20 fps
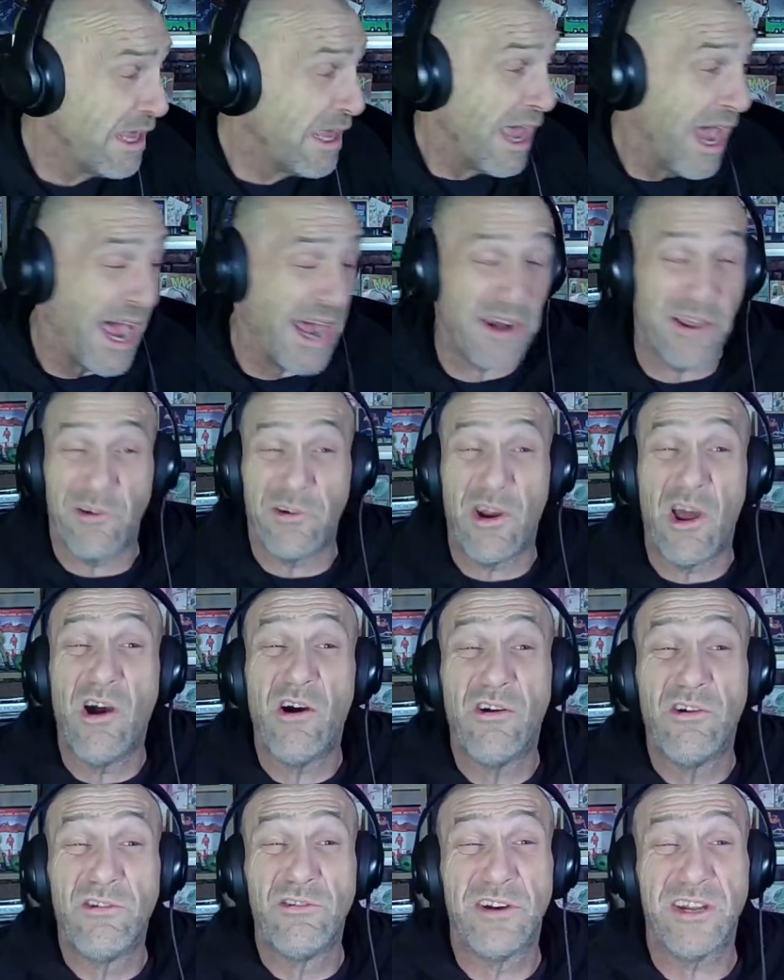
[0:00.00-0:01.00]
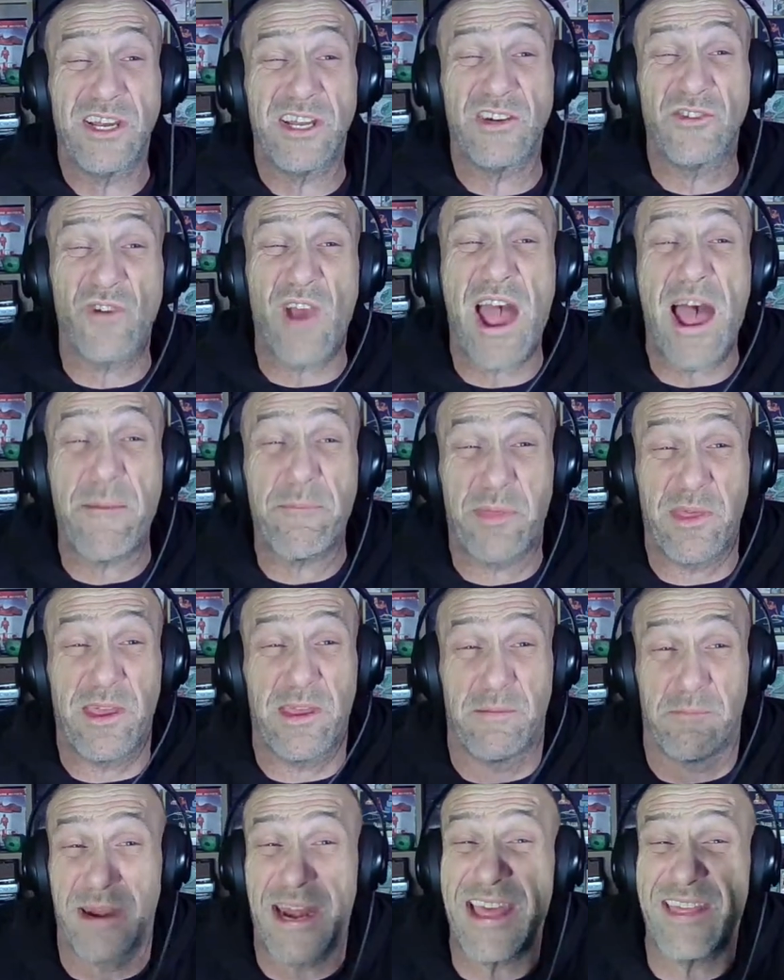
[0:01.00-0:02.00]
I don't know who done dropped
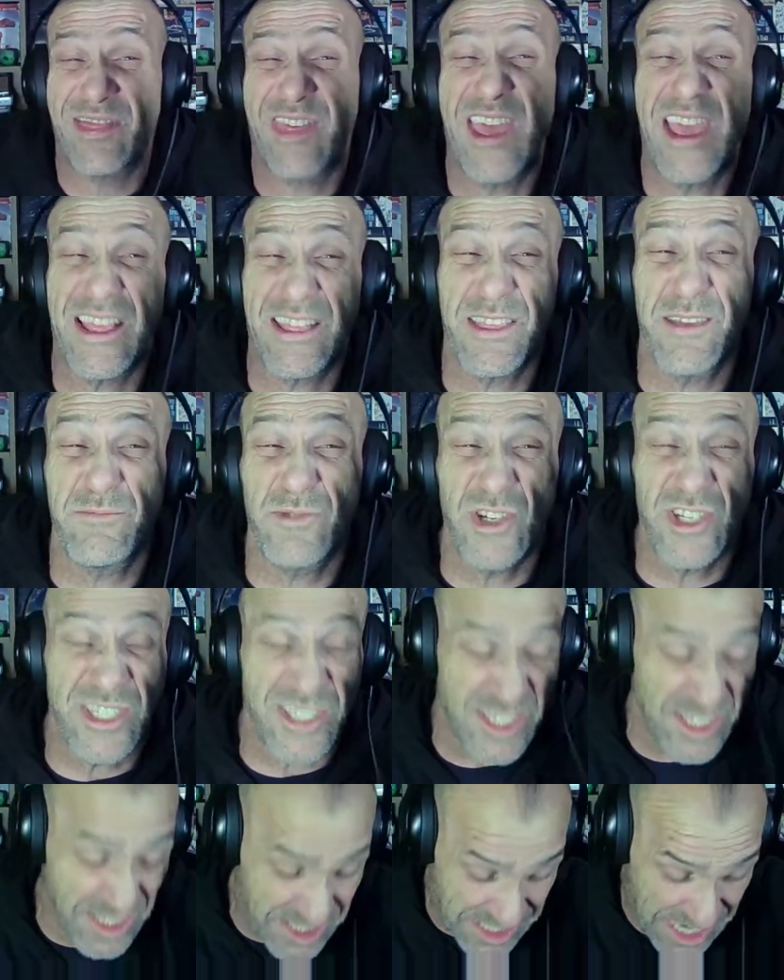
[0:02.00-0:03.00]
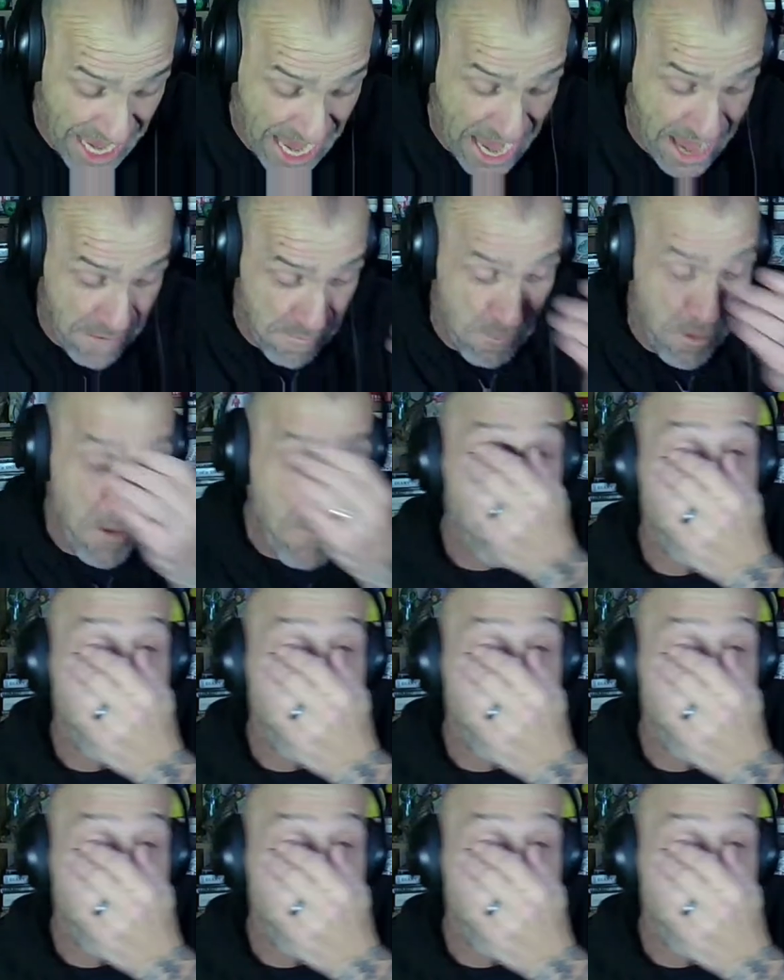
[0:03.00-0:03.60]
them, but I thank them just the same.